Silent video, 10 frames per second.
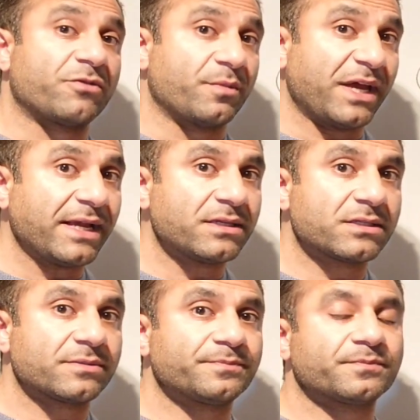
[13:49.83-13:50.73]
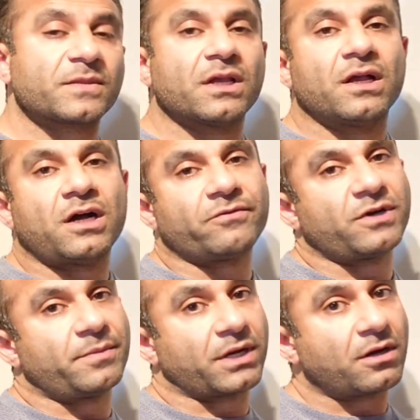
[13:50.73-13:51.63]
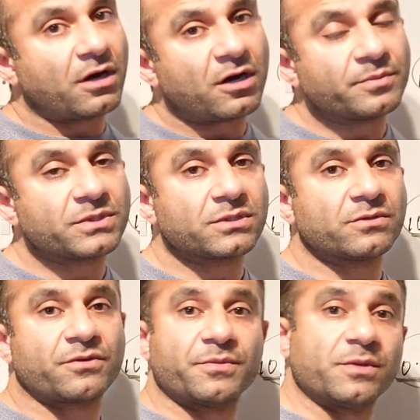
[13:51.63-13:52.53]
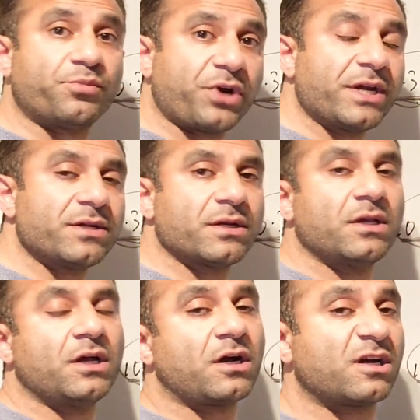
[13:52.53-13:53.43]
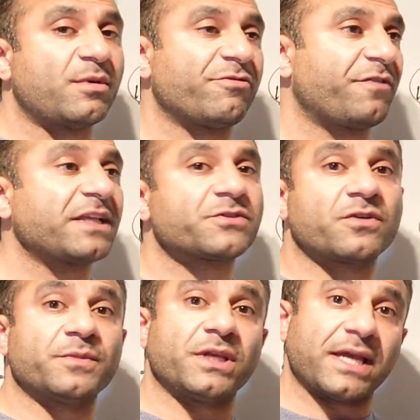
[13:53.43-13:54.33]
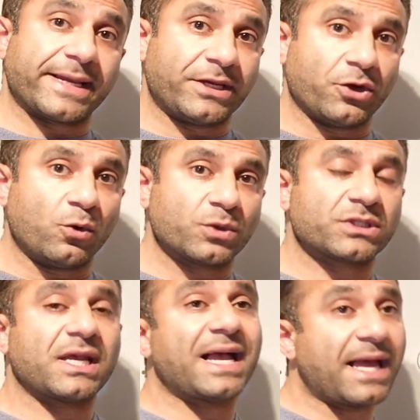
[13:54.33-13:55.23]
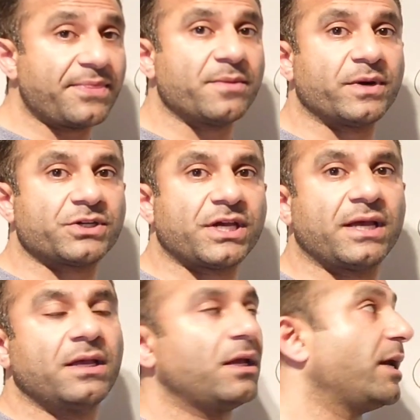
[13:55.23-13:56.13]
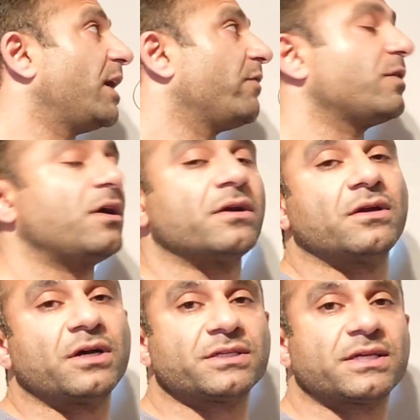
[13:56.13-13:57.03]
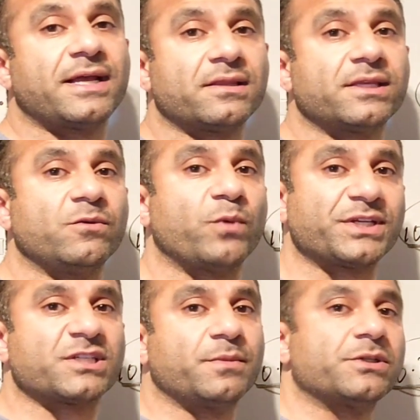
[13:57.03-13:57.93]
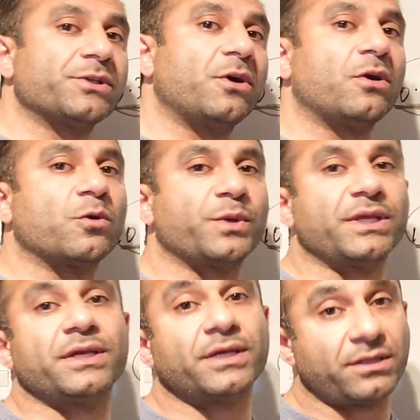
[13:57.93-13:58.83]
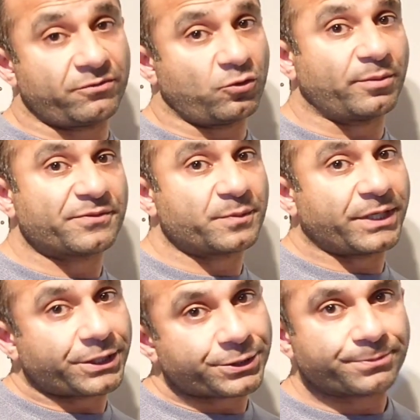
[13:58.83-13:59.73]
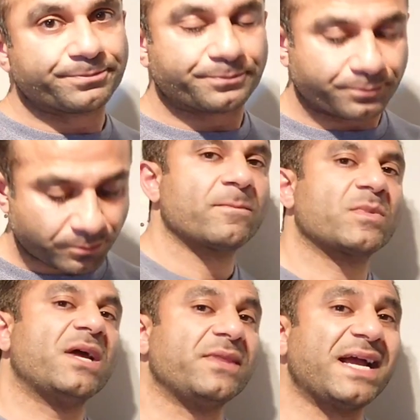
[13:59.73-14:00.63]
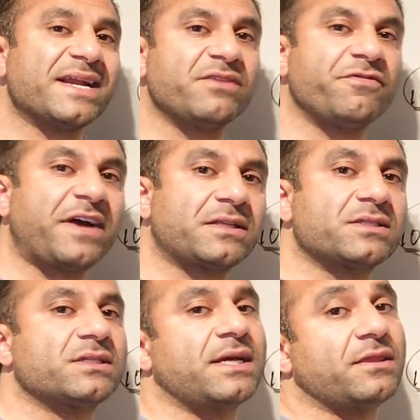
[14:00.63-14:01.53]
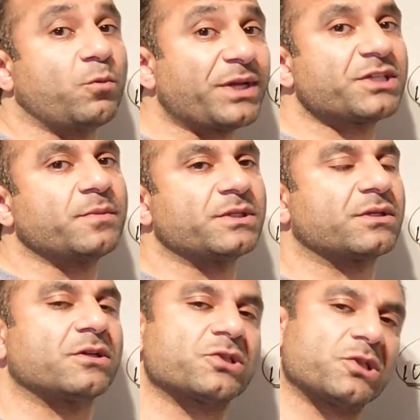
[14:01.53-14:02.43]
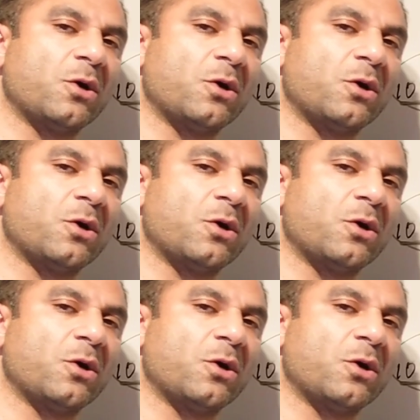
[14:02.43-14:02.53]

from eggs, I've got my carbs from the bread, I've got my fats from the egg yolks and the butter, and I've got a nice healthy vegetable to go along with it in the form of spinach. And the added fats and the vegetables are going to